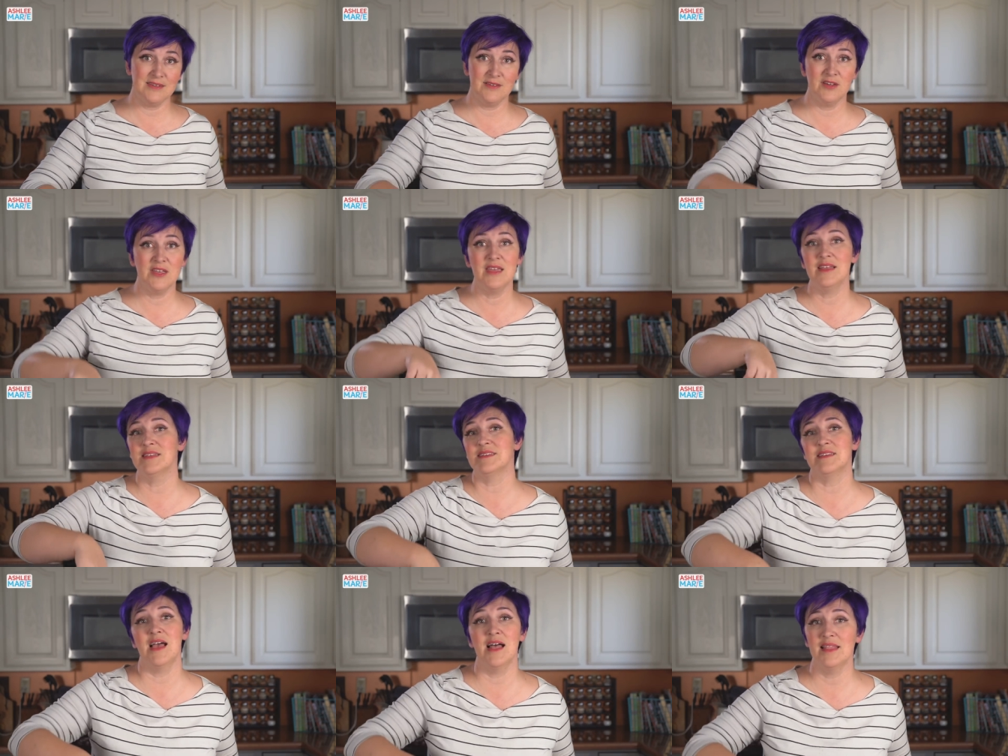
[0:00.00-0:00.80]
Cooking
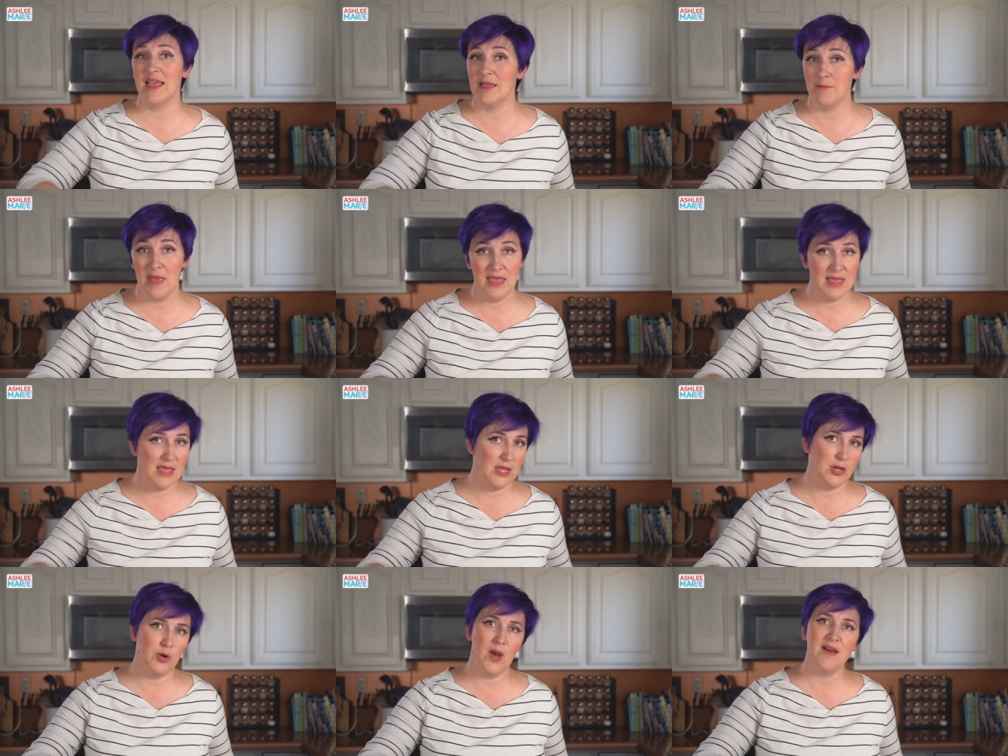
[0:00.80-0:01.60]
is not like
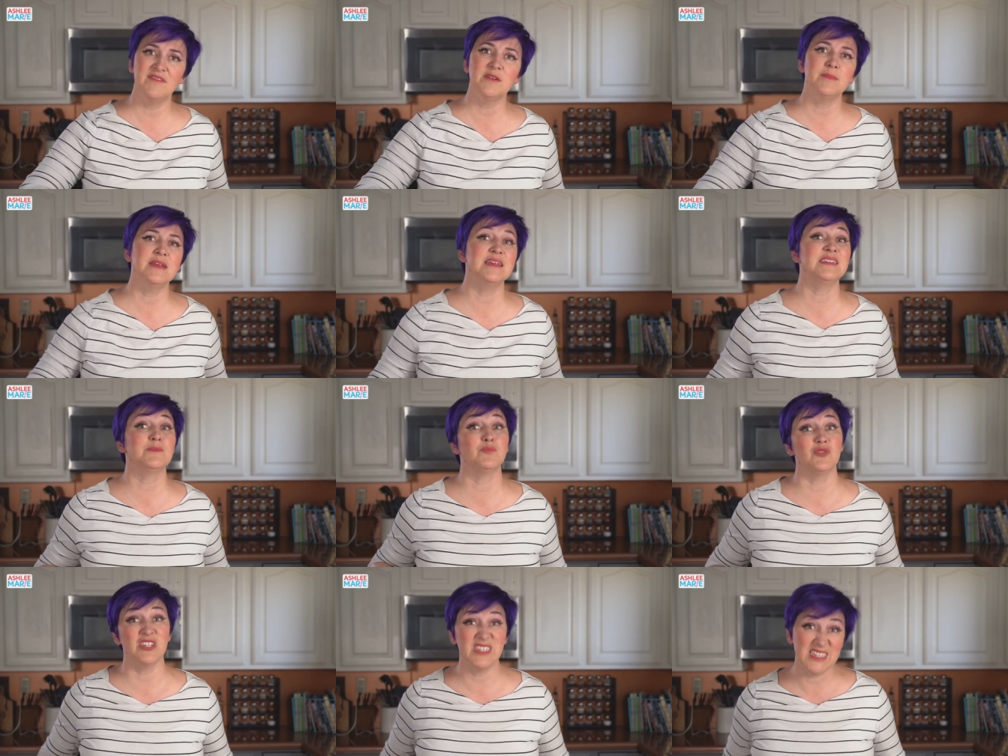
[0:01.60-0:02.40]
baking. You don't have to be as
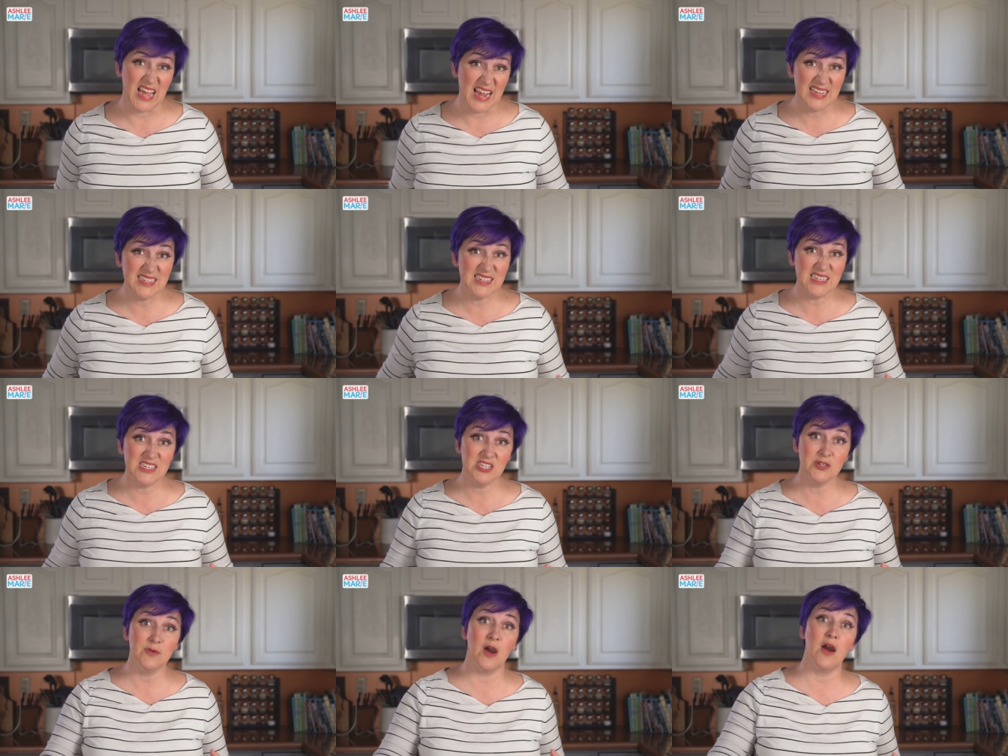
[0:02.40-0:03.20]
precise
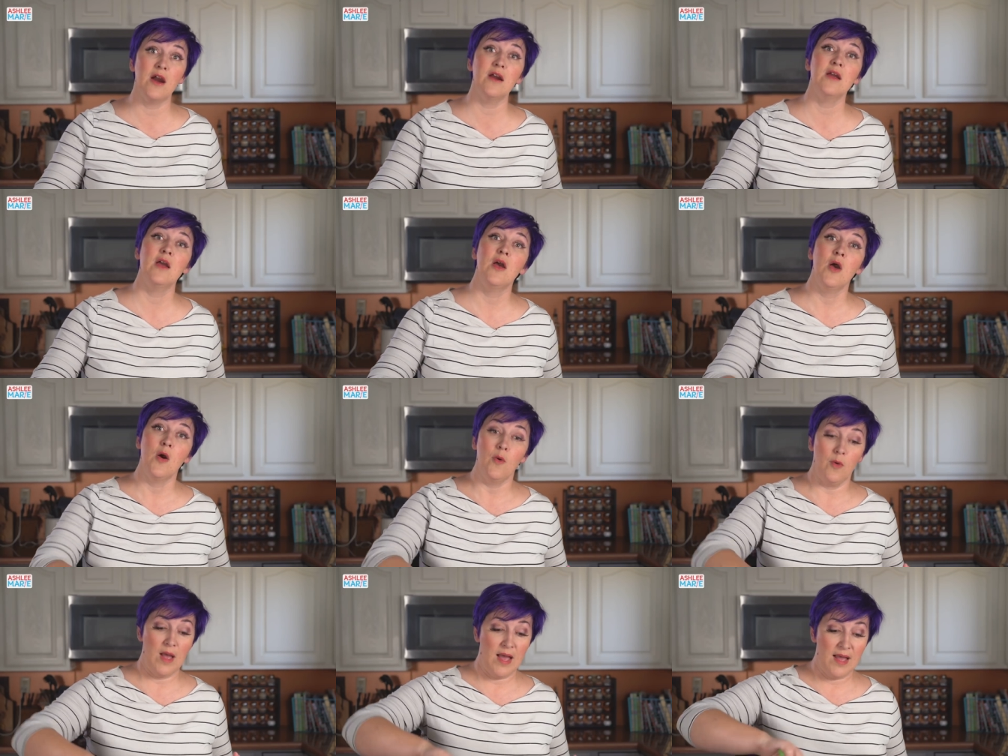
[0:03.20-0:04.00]
as you are
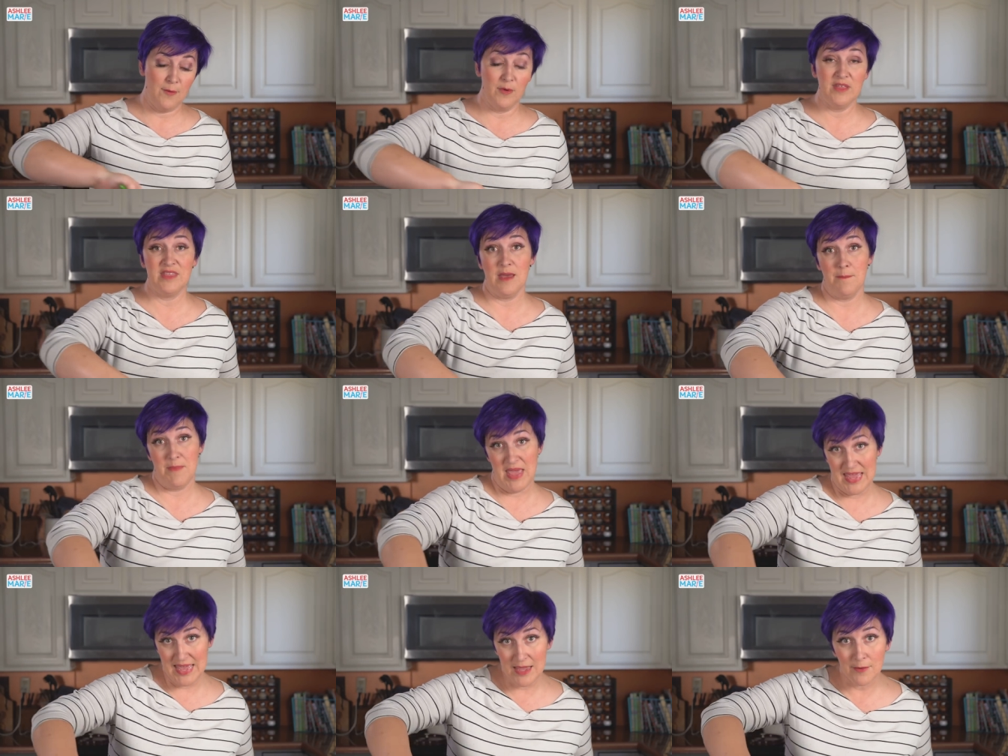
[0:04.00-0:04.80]
with a
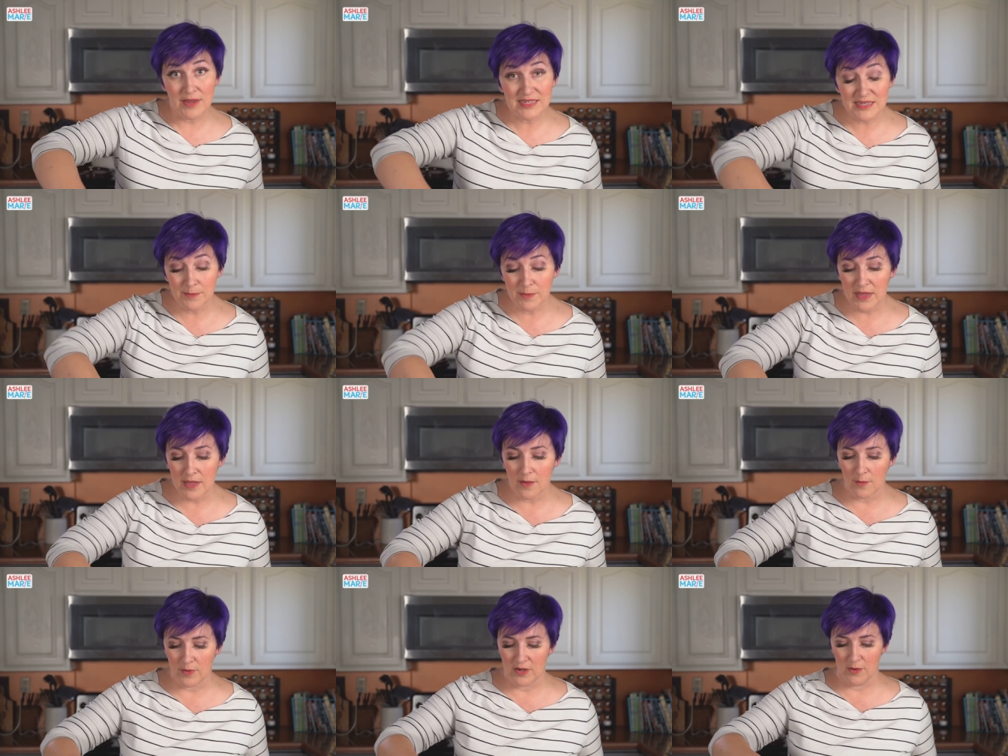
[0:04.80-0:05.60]
baking recipe
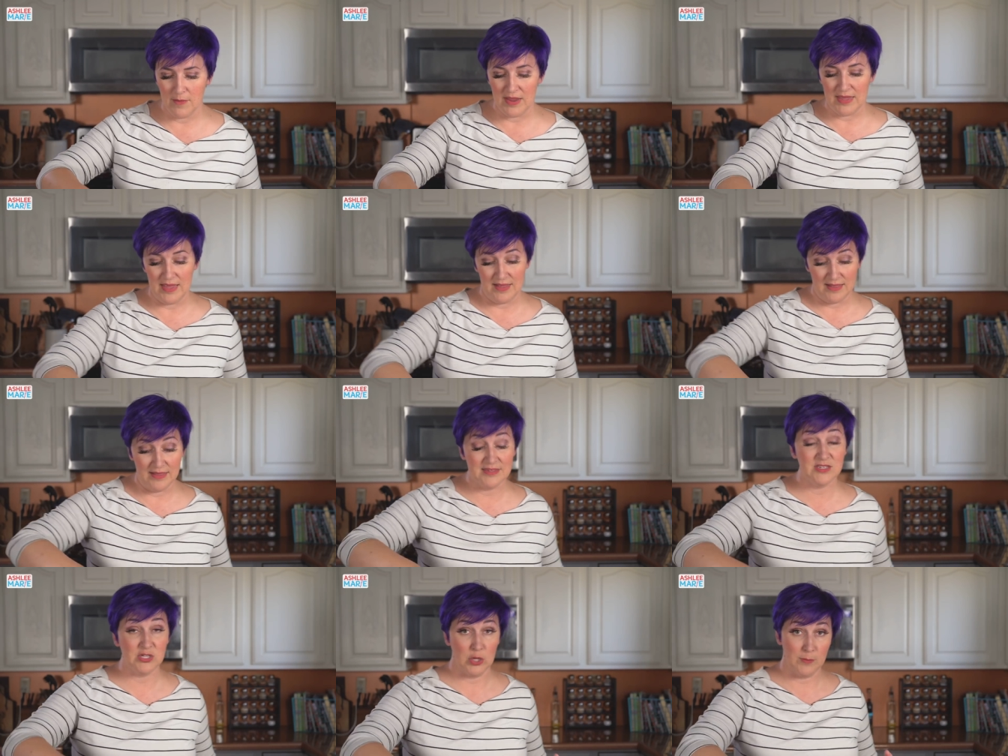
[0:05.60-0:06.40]
when you're making
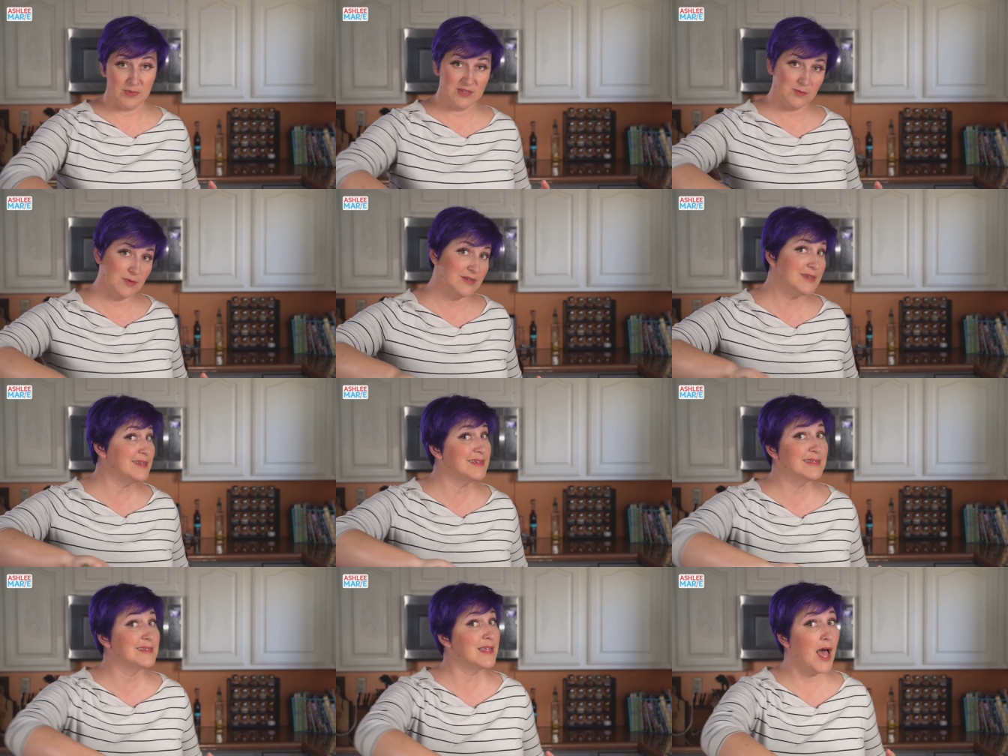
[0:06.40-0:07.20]
soups, which
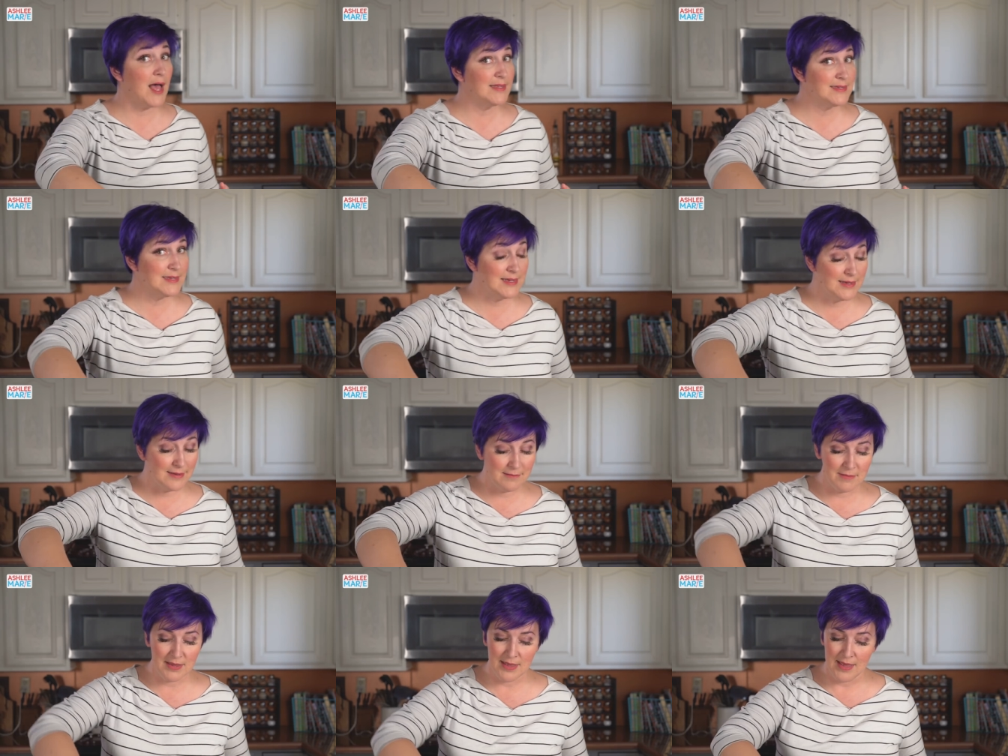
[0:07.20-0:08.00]
is awesome.